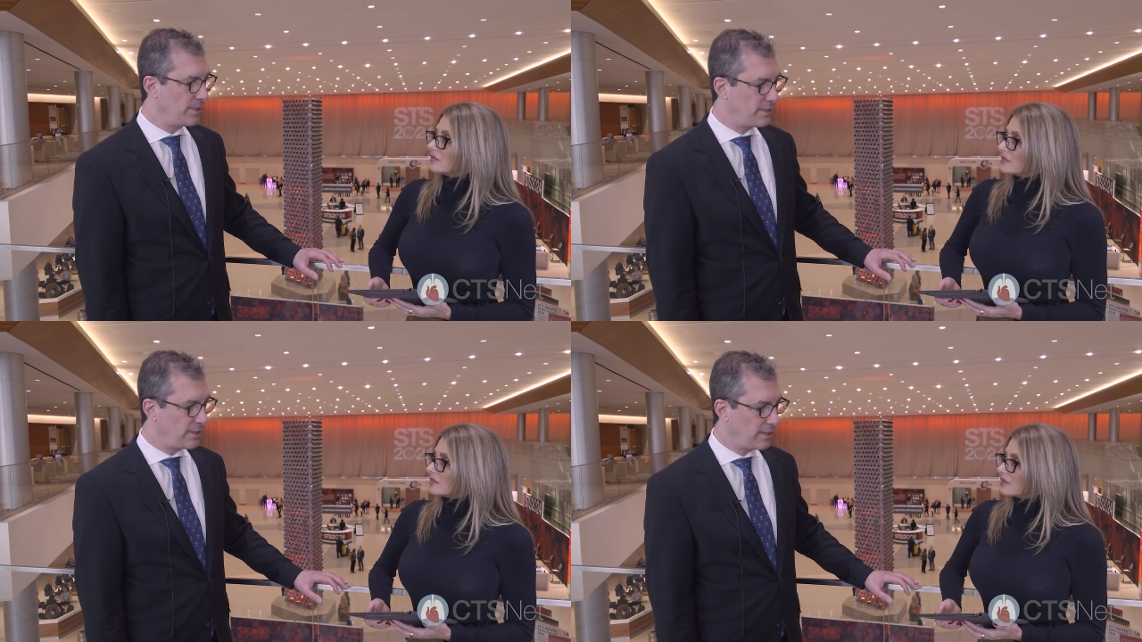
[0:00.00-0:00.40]

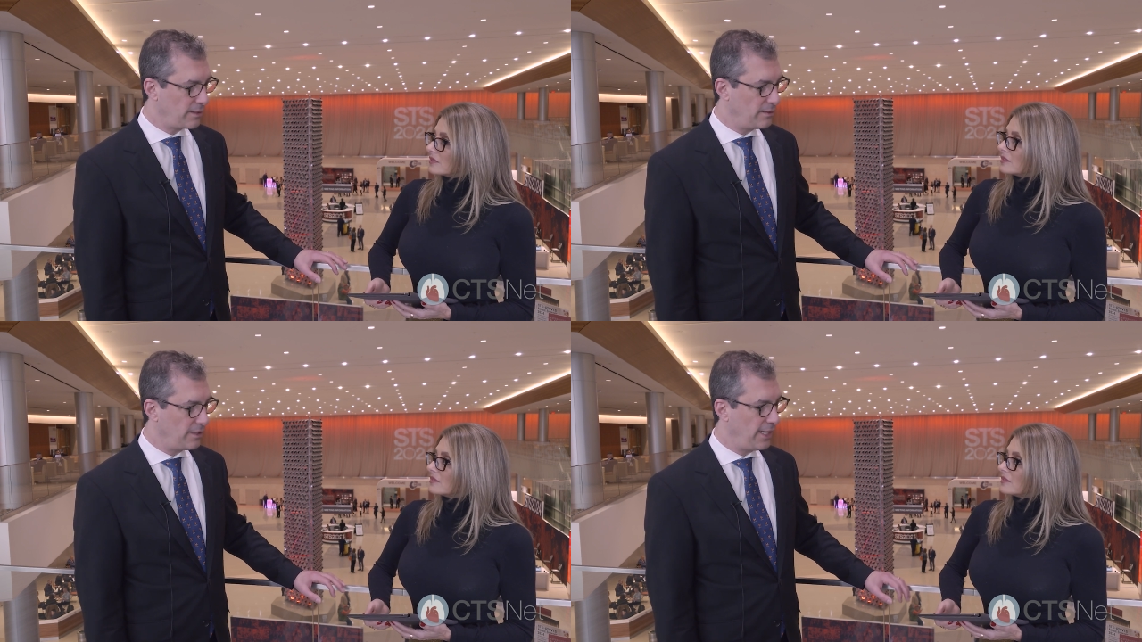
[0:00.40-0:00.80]

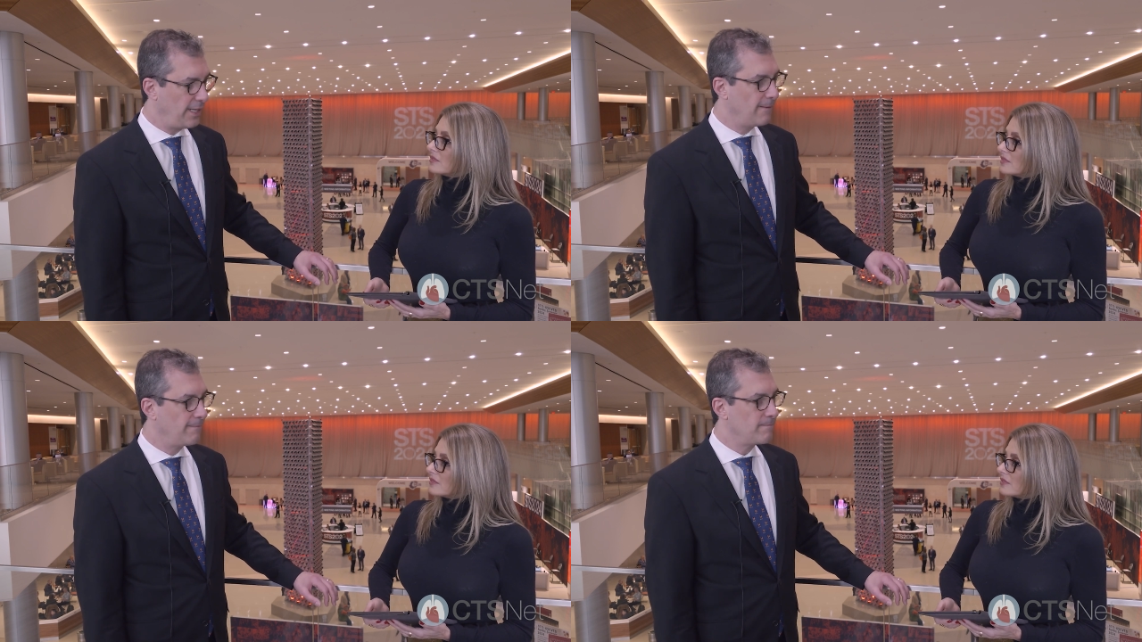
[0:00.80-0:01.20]

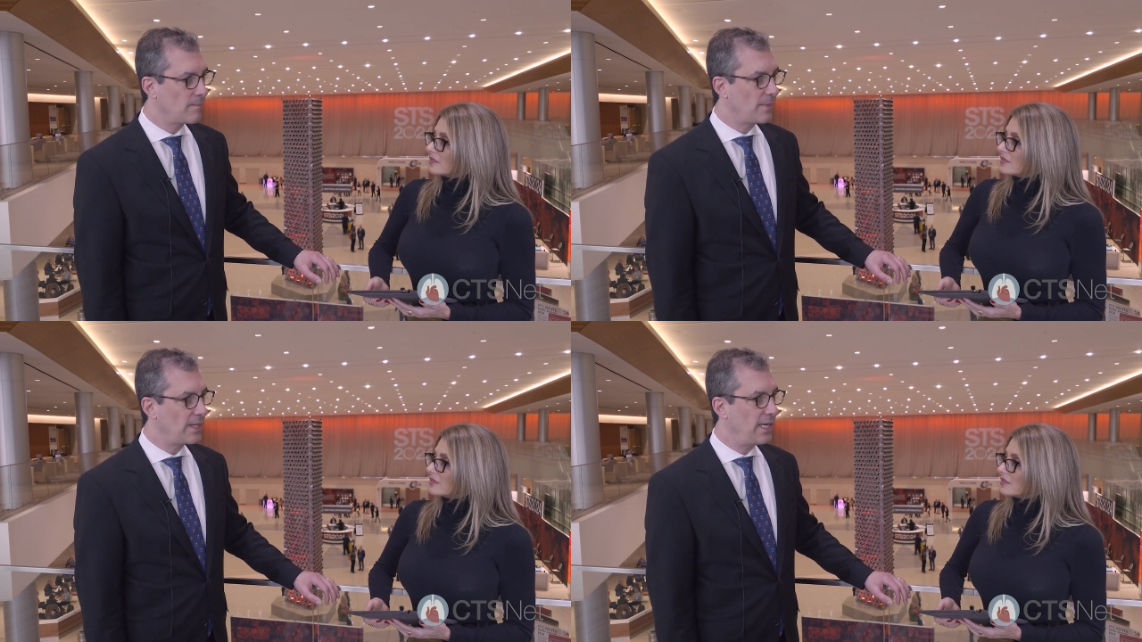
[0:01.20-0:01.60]
Speaker 1: particularly
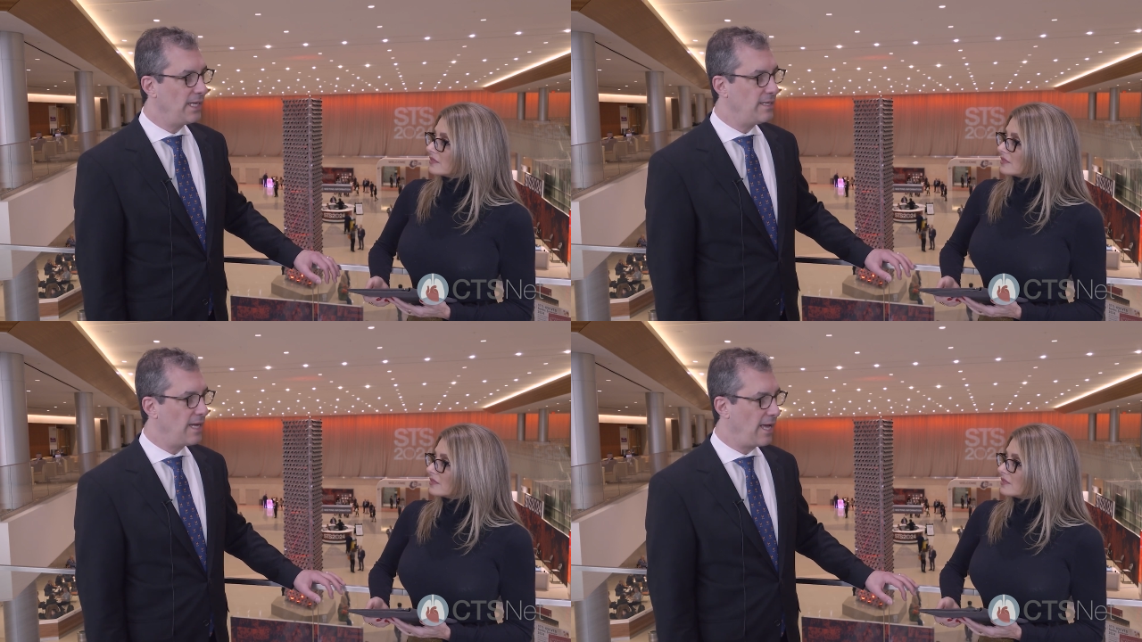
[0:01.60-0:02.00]

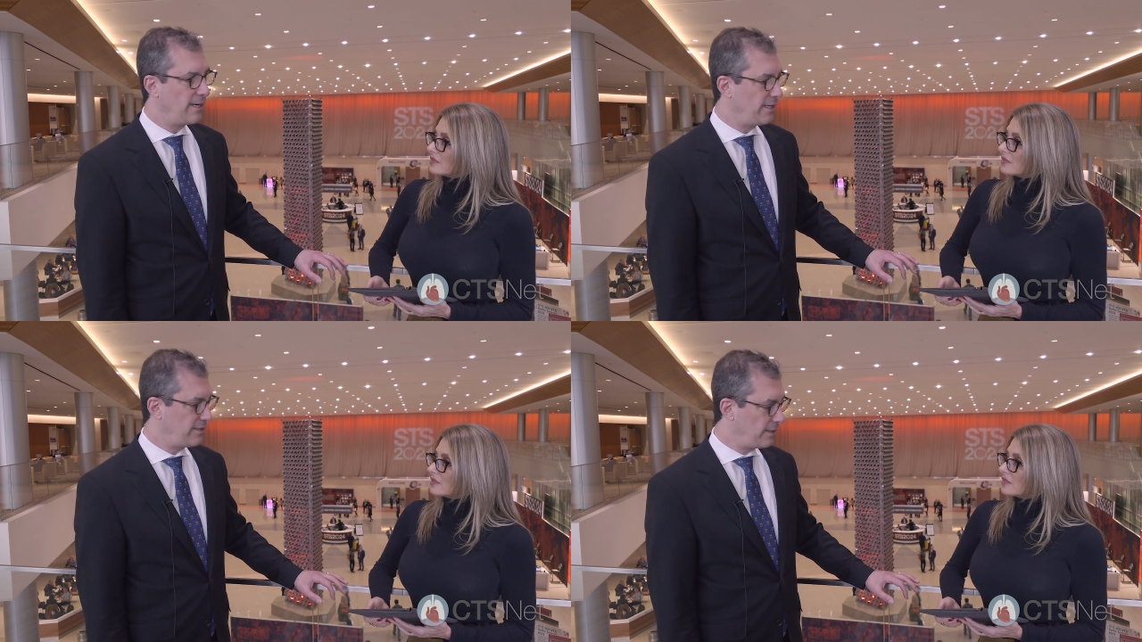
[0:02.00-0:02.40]
in
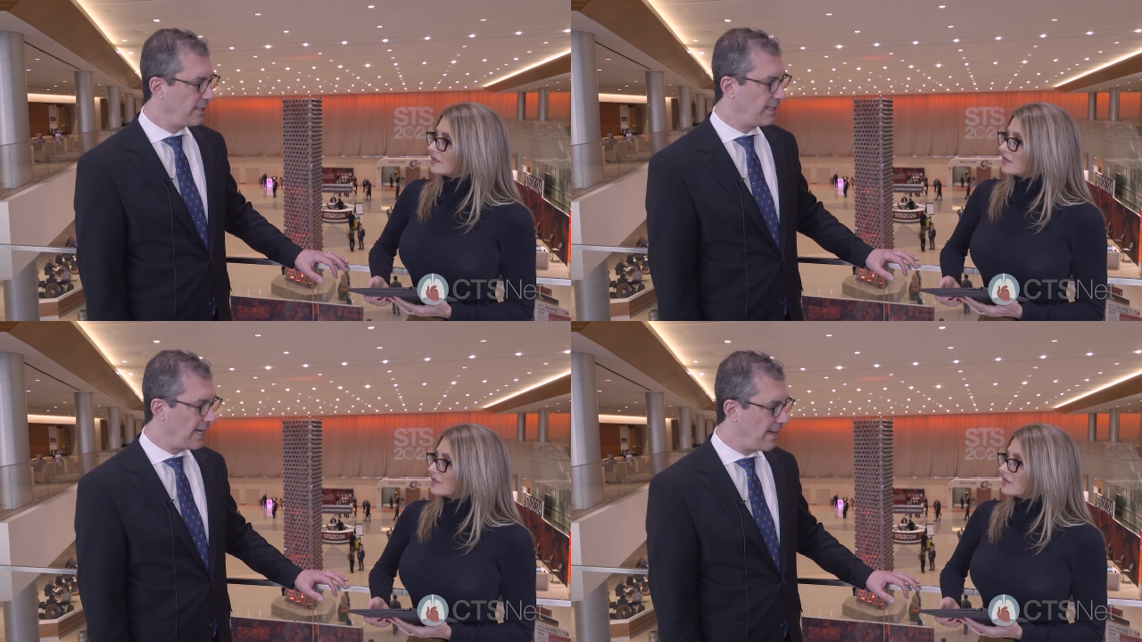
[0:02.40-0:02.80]

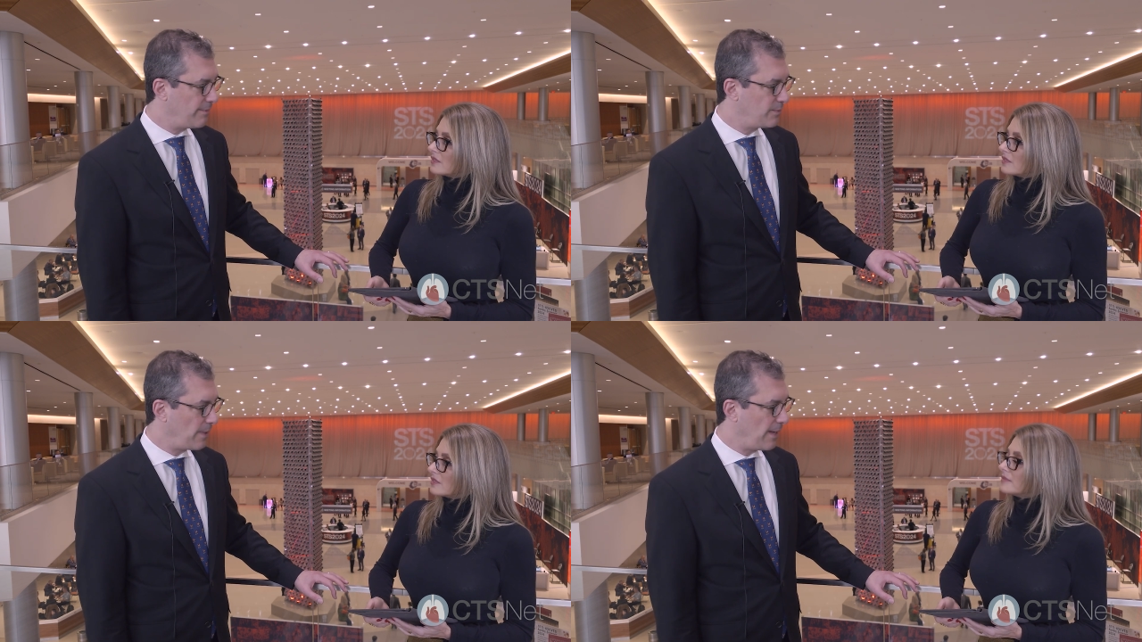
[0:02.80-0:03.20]
non-isolated CABG